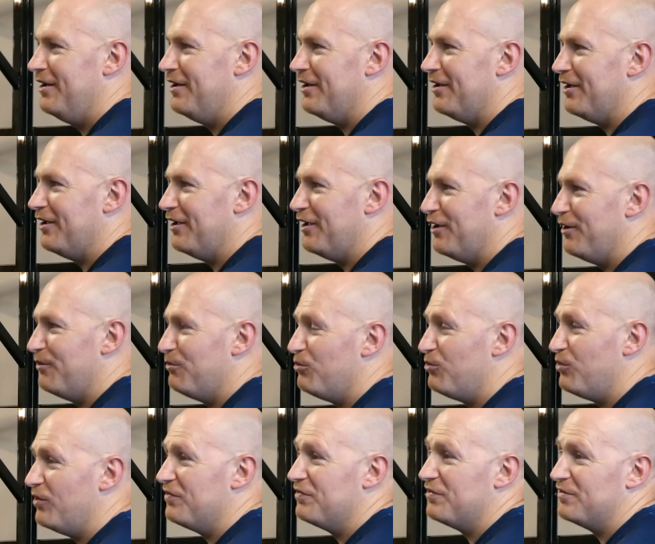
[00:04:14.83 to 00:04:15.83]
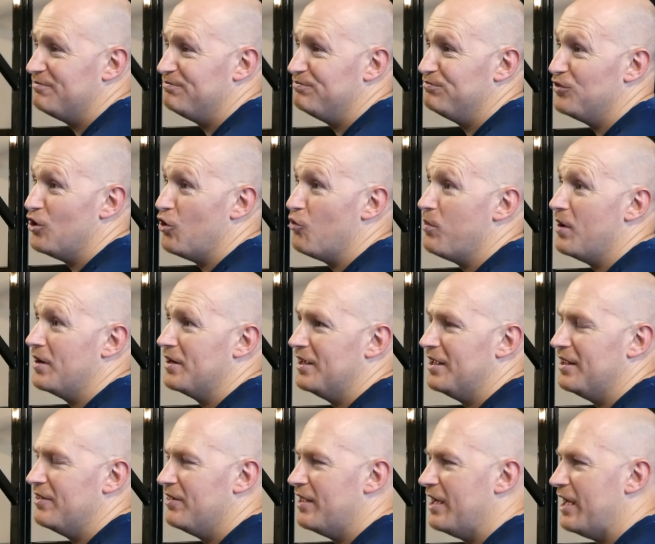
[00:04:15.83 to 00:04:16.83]
um, with nobody
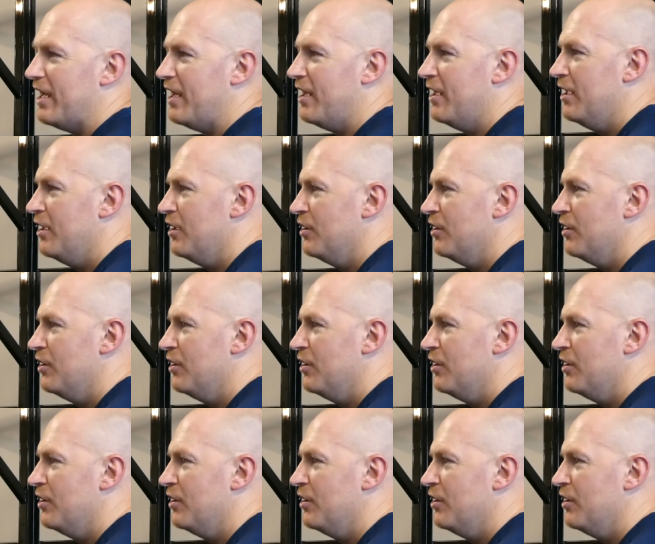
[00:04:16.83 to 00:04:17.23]
in there.